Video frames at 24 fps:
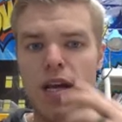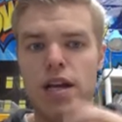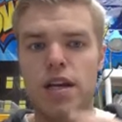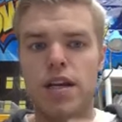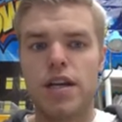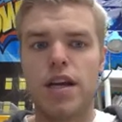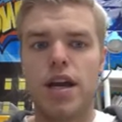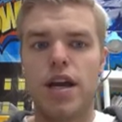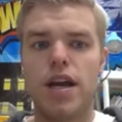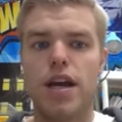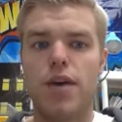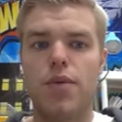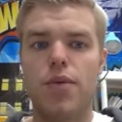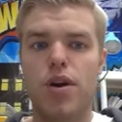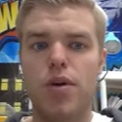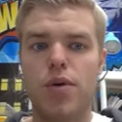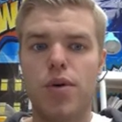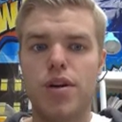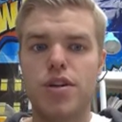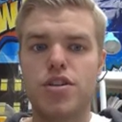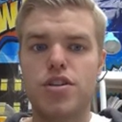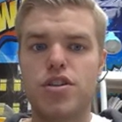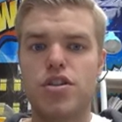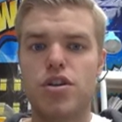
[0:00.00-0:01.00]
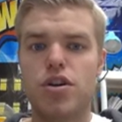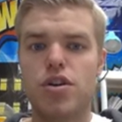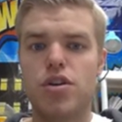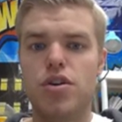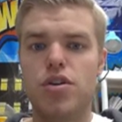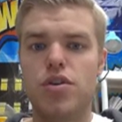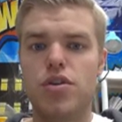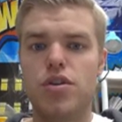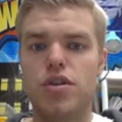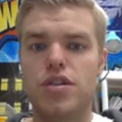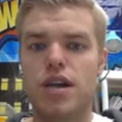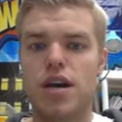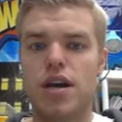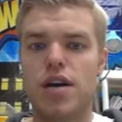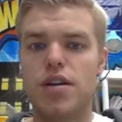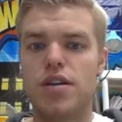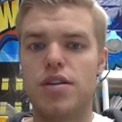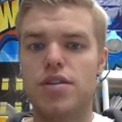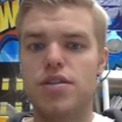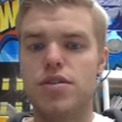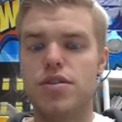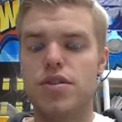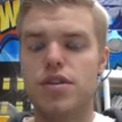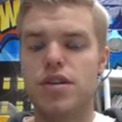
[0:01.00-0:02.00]
Okay, and what I want to show you is how to
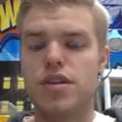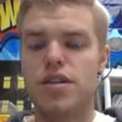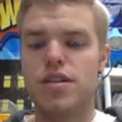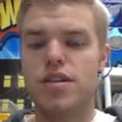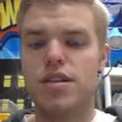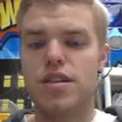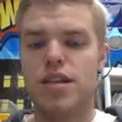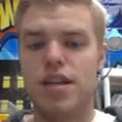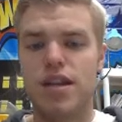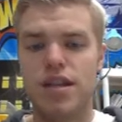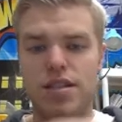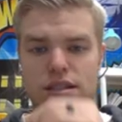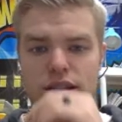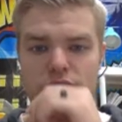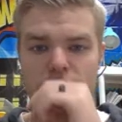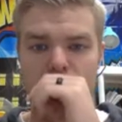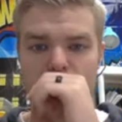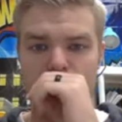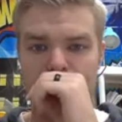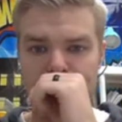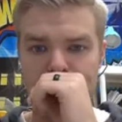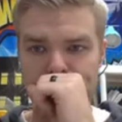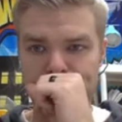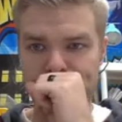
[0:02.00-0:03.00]
do these things like